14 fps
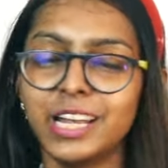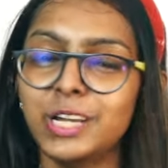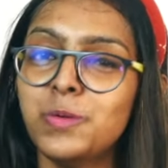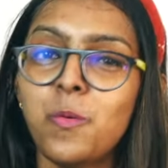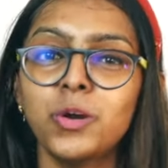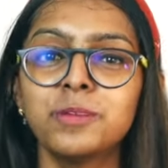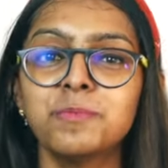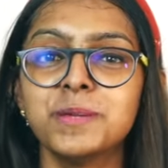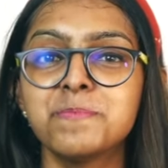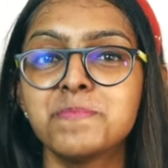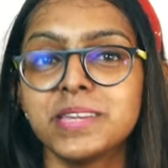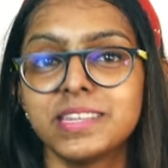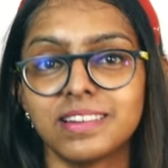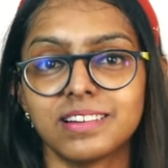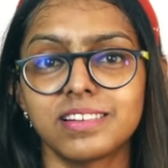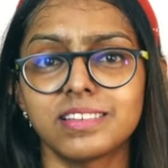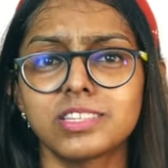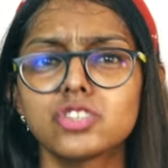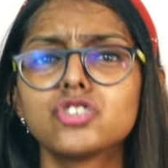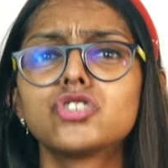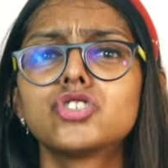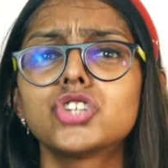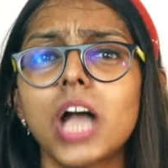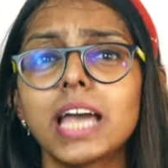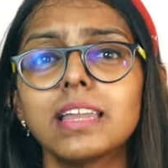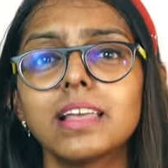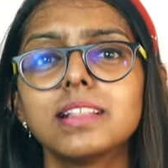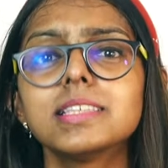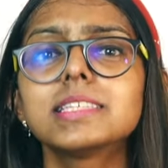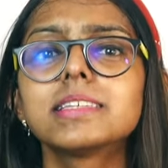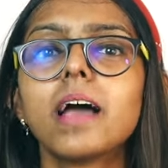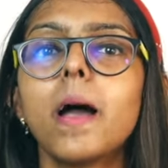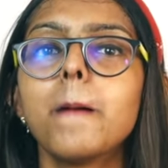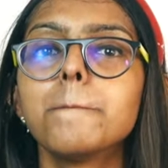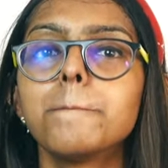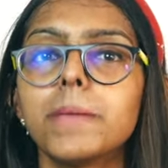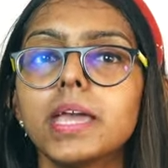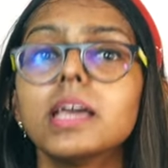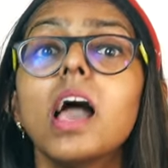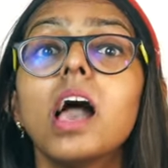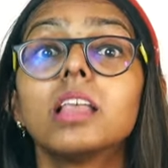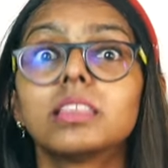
it won't be peanuts. Channels pay